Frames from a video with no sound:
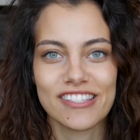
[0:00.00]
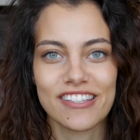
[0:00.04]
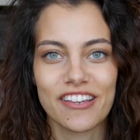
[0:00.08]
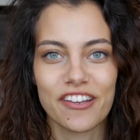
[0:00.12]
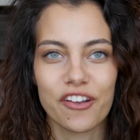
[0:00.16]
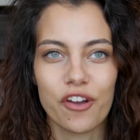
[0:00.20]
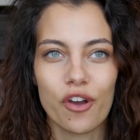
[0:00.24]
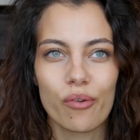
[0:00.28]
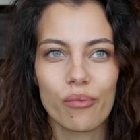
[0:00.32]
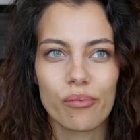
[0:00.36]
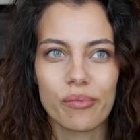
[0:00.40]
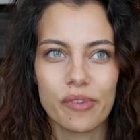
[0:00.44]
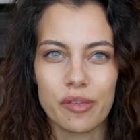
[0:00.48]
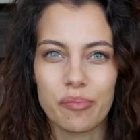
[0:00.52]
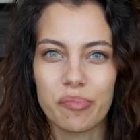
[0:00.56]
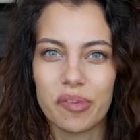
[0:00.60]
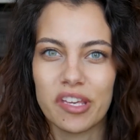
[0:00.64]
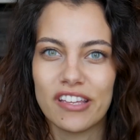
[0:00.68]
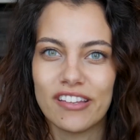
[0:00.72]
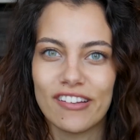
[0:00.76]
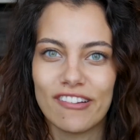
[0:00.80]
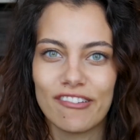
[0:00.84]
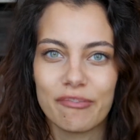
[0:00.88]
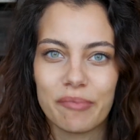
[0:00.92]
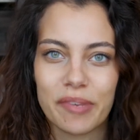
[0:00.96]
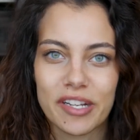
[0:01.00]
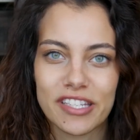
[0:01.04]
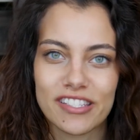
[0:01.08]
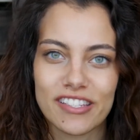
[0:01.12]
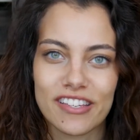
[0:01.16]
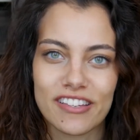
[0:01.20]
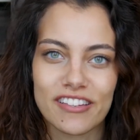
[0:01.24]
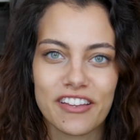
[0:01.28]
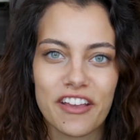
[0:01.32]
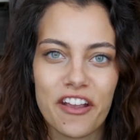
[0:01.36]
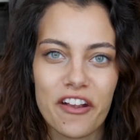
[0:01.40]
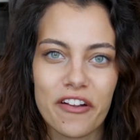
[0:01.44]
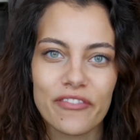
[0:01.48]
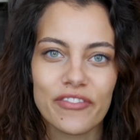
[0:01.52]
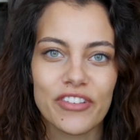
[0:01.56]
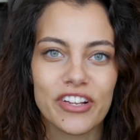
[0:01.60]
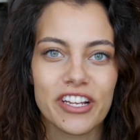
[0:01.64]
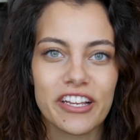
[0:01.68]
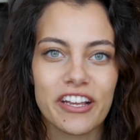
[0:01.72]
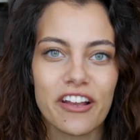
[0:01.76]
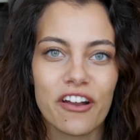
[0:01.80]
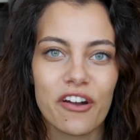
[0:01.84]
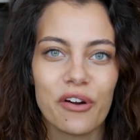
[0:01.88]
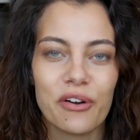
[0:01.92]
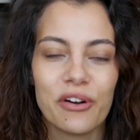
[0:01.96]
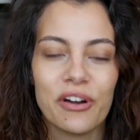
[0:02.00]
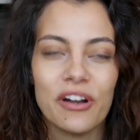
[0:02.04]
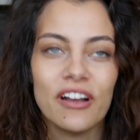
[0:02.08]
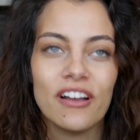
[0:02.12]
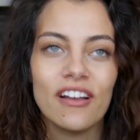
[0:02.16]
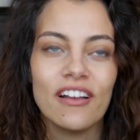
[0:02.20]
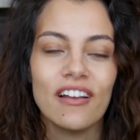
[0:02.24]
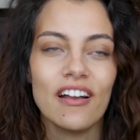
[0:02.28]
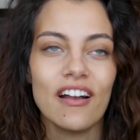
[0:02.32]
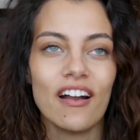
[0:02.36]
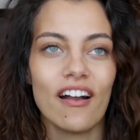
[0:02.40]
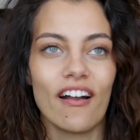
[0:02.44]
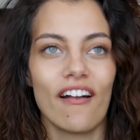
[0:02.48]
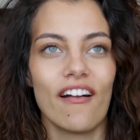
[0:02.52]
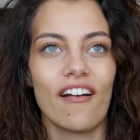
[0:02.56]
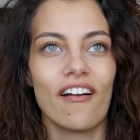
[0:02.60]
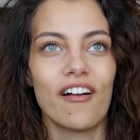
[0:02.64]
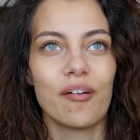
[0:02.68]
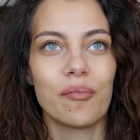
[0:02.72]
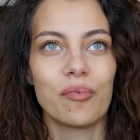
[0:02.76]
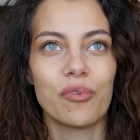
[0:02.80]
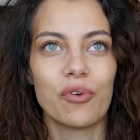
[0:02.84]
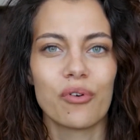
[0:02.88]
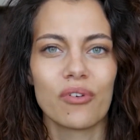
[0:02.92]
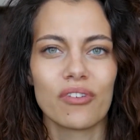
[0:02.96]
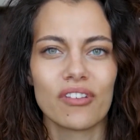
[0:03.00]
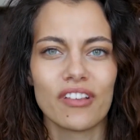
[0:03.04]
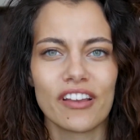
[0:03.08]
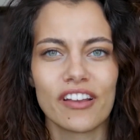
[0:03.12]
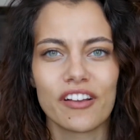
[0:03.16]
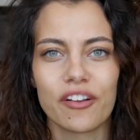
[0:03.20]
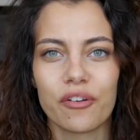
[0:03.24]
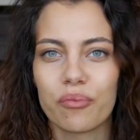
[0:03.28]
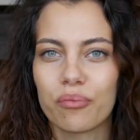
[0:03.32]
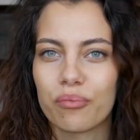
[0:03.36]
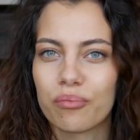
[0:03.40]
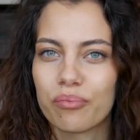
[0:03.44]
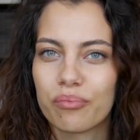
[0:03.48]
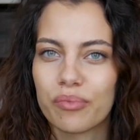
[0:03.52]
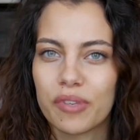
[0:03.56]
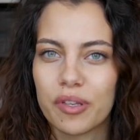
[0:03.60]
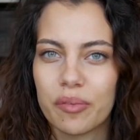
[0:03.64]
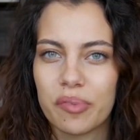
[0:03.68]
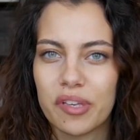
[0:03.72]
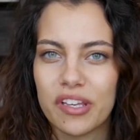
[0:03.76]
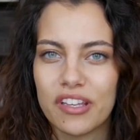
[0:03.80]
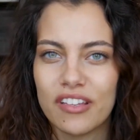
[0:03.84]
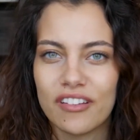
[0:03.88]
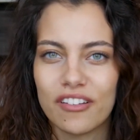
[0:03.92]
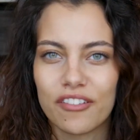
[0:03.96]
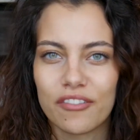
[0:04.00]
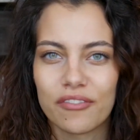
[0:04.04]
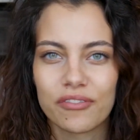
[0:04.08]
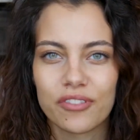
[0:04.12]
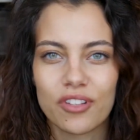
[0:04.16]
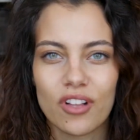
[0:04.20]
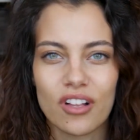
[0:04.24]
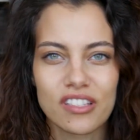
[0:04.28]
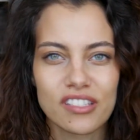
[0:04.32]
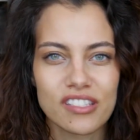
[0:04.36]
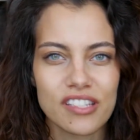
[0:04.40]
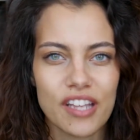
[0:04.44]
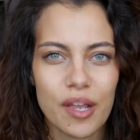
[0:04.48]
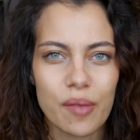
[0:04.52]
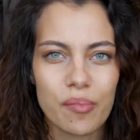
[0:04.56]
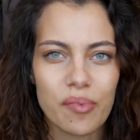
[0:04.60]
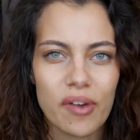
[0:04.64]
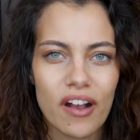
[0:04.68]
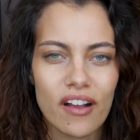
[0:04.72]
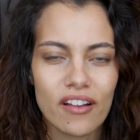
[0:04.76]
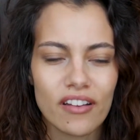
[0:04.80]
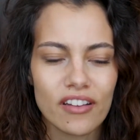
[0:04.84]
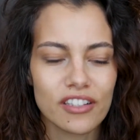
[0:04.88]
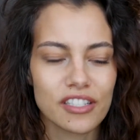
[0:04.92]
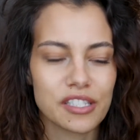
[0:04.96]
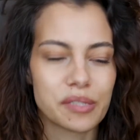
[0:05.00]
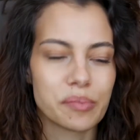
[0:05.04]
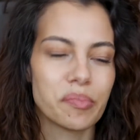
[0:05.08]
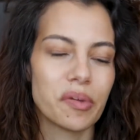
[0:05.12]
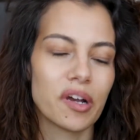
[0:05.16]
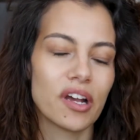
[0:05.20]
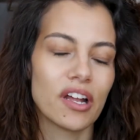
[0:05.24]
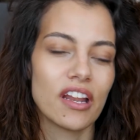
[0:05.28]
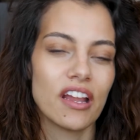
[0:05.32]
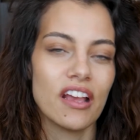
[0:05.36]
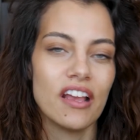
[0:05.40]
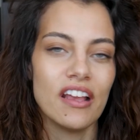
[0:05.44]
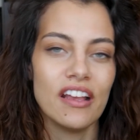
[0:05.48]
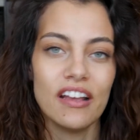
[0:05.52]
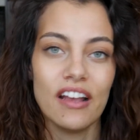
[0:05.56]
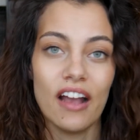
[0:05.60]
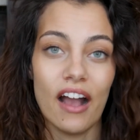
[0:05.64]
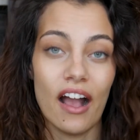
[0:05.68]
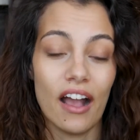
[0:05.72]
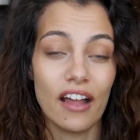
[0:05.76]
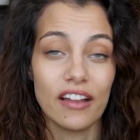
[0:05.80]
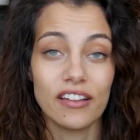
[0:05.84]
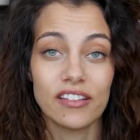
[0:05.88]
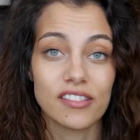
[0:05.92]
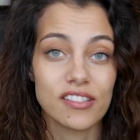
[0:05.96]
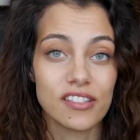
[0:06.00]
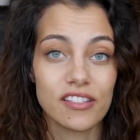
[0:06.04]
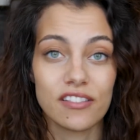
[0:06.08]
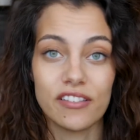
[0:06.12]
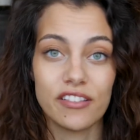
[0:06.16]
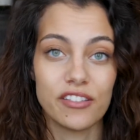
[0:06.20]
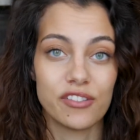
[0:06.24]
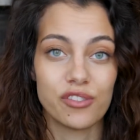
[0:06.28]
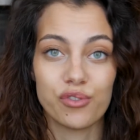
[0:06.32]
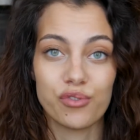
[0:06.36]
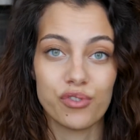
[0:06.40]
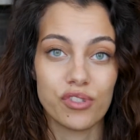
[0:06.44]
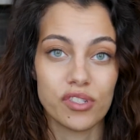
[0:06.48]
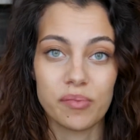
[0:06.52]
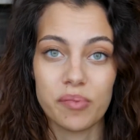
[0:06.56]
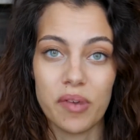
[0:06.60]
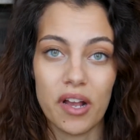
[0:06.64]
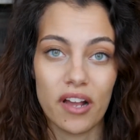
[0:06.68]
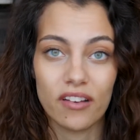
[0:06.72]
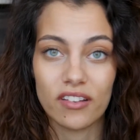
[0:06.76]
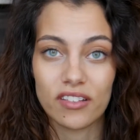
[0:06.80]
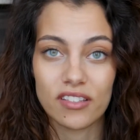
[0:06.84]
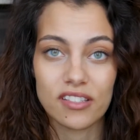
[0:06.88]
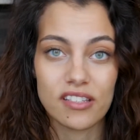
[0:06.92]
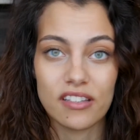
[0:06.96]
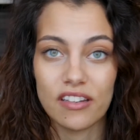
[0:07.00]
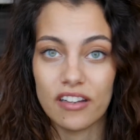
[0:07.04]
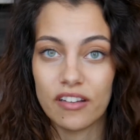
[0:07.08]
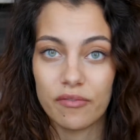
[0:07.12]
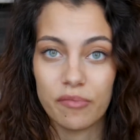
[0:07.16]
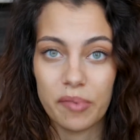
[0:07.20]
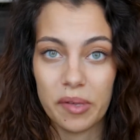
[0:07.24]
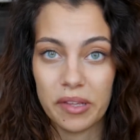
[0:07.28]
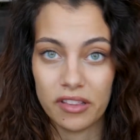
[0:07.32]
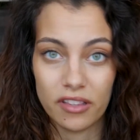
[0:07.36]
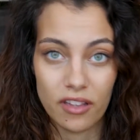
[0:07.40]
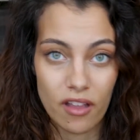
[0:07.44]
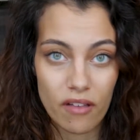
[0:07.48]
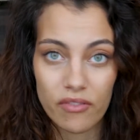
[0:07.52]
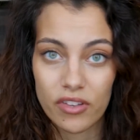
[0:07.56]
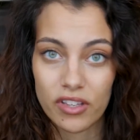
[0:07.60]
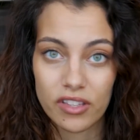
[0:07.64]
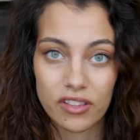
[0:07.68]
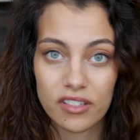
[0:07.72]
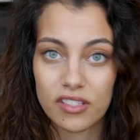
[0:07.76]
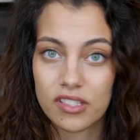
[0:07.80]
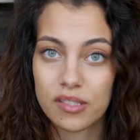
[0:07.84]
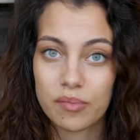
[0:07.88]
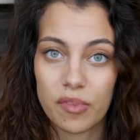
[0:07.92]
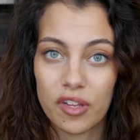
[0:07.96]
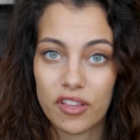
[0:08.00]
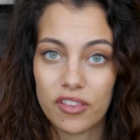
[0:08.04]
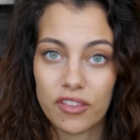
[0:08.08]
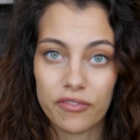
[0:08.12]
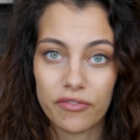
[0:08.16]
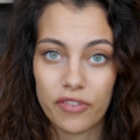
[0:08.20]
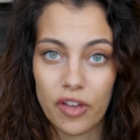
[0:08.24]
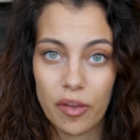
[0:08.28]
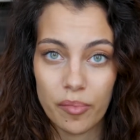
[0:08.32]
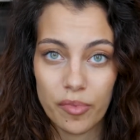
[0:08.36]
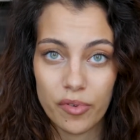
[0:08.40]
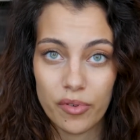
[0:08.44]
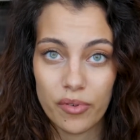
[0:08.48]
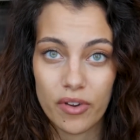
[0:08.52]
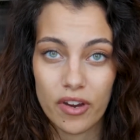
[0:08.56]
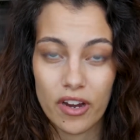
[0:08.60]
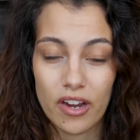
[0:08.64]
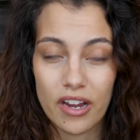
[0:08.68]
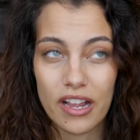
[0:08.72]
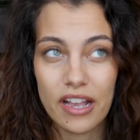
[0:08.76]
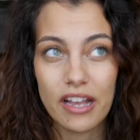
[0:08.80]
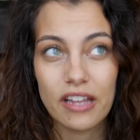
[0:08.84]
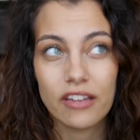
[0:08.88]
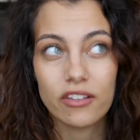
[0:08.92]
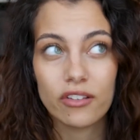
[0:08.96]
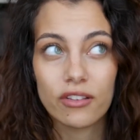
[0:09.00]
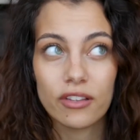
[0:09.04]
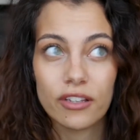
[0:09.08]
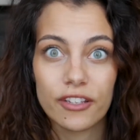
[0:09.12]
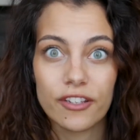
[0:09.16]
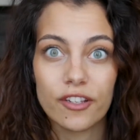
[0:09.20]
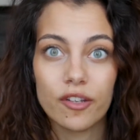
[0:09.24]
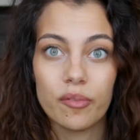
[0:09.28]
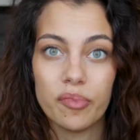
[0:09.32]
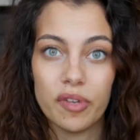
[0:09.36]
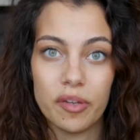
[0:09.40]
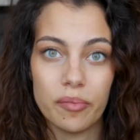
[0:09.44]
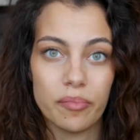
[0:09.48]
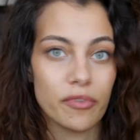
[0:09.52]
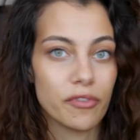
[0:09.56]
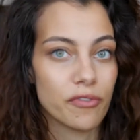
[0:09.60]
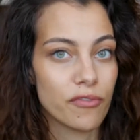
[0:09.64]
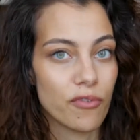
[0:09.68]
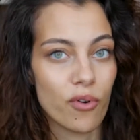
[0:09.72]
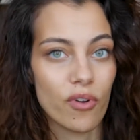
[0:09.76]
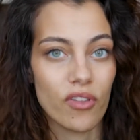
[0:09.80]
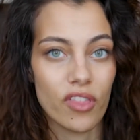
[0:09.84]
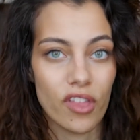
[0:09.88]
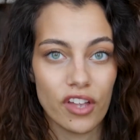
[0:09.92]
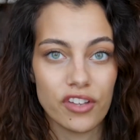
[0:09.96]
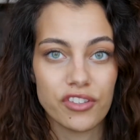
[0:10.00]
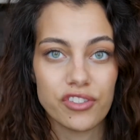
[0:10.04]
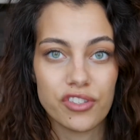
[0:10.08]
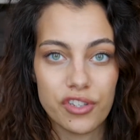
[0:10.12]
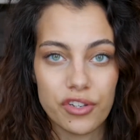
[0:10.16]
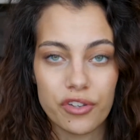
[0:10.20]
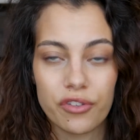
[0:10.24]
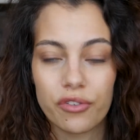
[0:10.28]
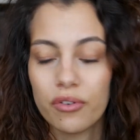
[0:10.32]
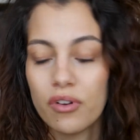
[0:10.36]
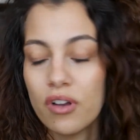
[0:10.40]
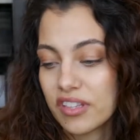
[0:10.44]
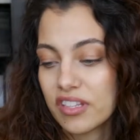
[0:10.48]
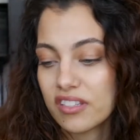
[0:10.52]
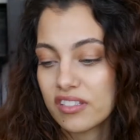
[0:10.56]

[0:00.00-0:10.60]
like a repeat of my skincare video um, or like a repeat of Glossier products, but honestly, these are just products that I've been loving this month of February and a little bit before then too.